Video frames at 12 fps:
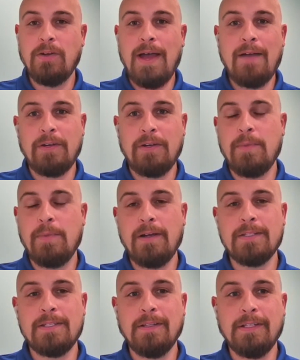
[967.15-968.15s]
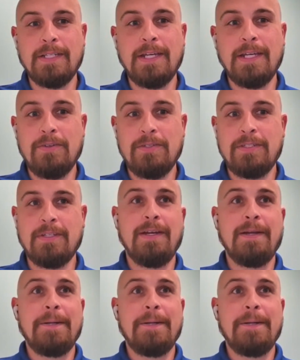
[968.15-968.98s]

African Americans and Latinos,